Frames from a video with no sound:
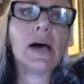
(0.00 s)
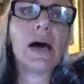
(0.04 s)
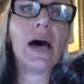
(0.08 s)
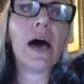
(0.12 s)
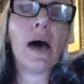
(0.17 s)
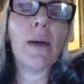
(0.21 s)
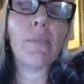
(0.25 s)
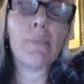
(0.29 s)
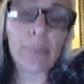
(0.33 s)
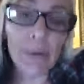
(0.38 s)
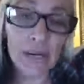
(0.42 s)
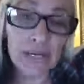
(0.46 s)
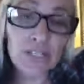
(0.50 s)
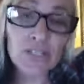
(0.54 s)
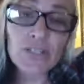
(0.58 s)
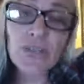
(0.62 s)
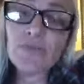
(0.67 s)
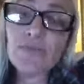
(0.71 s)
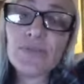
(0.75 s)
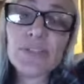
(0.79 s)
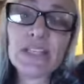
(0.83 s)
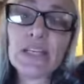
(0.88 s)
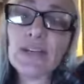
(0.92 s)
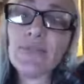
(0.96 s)
a bunch
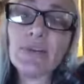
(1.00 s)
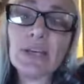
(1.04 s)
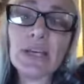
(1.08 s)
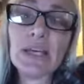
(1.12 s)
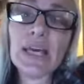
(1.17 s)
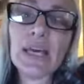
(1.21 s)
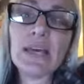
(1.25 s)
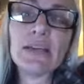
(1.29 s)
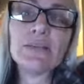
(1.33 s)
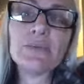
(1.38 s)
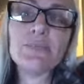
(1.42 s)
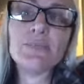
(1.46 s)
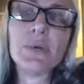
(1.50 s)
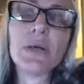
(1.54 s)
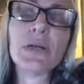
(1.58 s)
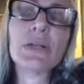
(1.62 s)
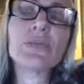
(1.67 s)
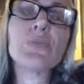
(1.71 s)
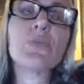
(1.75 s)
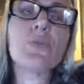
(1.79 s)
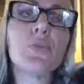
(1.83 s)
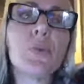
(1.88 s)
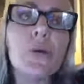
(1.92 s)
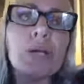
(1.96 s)
of Stephen King's
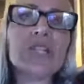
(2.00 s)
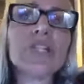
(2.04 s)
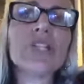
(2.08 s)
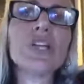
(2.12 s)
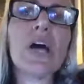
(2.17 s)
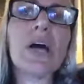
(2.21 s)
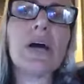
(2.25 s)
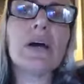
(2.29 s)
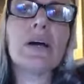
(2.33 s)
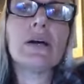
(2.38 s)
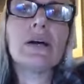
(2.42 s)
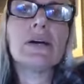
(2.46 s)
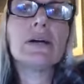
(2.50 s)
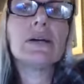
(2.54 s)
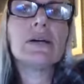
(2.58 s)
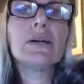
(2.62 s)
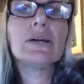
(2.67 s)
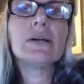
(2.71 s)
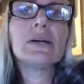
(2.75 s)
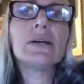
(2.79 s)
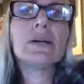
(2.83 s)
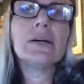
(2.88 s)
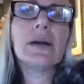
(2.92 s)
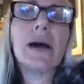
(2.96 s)
books, which
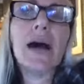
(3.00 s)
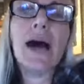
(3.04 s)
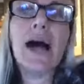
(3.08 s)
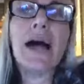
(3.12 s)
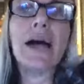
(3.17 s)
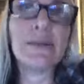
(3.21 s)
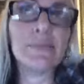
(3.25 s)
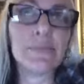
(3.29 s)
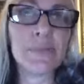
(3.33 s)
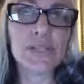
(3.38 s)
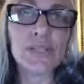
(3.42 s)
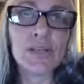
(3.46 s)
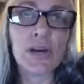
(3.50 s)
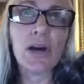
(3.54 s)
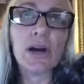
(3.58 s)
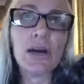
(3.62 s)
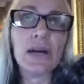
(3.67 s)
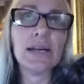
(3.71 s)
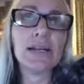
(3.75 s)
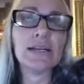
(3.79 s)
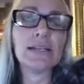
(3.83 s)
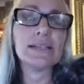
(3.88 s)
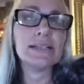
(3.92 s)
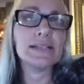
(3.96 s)
I'm
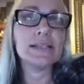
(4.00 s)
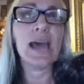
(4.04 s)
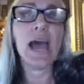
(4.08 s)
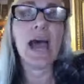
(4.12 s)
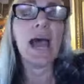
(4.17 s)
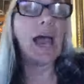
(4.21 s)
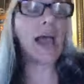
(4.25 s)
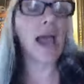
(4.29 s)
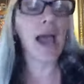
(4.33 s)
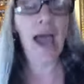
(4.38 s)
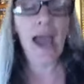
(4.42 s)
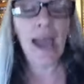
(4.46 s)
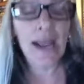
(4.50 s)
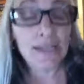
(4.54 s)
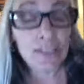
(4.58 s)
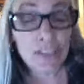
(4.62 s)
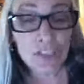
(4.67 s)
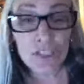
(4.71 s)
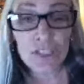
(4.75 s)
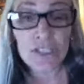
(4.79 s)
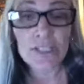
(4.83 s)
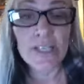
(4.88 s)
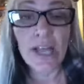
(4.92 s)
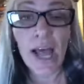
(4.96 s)
sorry to,
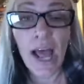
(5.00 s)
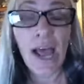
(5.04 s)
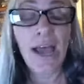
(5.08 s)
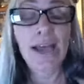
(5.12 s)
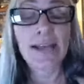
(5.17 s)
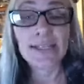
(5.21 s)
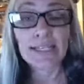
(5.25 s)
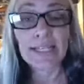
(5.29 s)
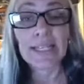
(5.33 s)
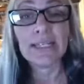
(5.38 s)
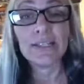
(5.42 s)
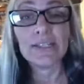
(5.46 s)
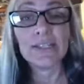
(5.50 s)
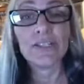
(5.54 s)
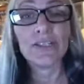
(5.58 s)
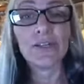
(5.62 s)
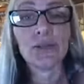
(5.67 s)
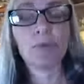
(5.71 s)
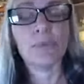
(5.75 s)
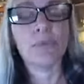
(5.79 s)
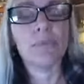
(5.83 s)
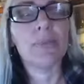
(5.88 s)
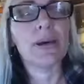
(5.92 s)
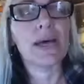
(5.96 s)
I need
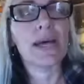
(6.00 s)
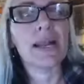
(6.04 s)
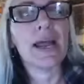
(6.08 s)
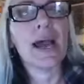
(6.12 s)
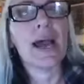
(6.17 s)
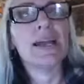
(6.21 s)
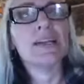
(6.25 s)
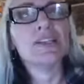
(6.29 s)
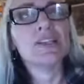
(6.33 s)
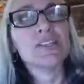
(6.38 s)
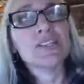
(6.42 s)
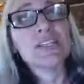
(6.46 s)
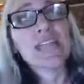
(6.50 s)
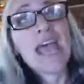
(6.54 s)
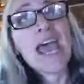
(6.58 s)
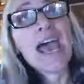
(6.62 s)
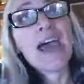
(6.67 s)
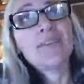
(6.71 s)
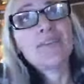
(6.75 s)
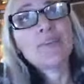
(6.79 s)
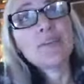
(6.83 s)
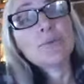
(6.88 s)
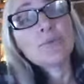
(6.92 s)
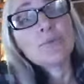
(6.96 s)
to, but I just
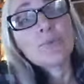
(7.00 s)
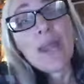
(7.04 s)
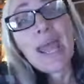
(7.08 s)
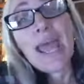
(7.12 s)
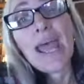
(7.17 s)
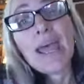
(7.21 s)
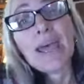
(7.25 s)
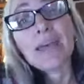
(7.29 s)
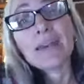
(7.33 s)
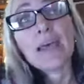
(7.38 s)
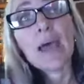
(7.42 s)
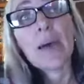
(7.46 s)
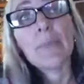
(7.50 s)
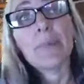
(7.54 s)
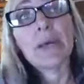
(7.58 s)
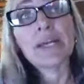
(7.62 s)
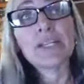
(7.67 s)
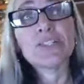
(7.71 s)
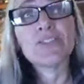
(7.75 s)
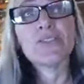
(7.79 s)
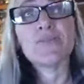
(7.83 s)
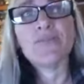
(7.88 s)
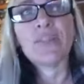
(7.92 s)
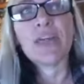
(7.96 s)
haven't read a
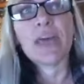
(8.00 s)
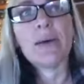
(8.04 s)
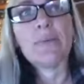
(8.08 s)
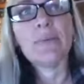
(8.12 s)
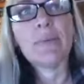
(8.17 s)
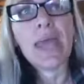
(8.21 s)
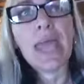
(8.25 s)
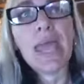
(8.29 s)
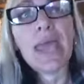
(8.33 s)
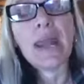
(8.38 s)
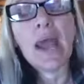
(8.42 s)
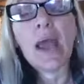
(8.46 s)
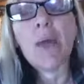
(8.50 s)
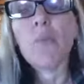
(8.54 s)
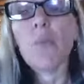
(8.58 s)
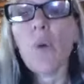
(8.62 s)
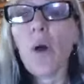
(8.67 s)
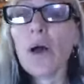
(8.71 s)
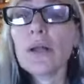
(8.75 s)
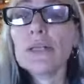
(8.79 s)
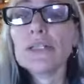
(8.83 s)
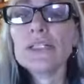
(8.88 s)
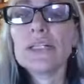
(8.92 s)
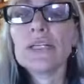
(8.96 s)
bunch of them, and I
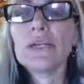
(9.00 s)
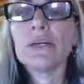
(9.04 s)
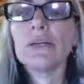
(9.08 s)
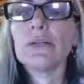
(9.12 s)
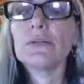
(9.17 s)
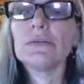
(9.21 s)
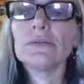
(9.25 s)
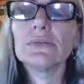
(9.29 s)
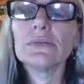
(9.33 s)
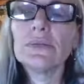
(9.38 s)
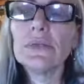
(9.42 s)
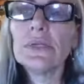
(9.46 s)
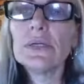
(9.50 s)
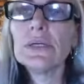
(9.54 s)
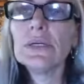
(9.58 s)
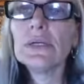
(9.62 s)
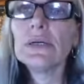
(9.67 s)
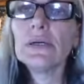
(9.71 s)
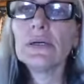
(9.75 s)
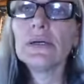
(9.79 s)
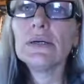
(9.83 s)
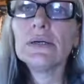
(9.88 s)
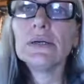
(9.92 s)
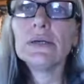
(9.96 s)
want to,
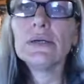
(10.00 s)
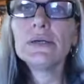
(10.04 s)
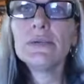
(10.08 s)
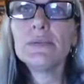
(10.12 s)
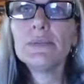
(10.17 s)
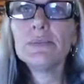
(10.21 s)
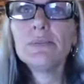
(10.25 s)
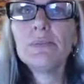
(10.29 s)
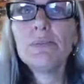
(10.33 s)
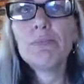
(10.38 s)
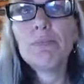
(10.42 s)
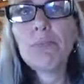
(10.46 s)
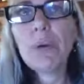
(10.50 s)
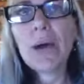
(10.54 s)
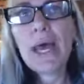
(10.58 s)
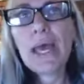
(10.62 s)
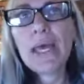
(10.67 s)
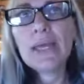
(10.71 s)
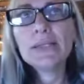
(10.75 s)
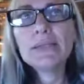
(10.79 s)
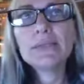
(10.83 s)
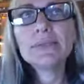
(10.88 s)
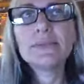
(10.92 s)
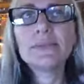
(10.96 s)
but,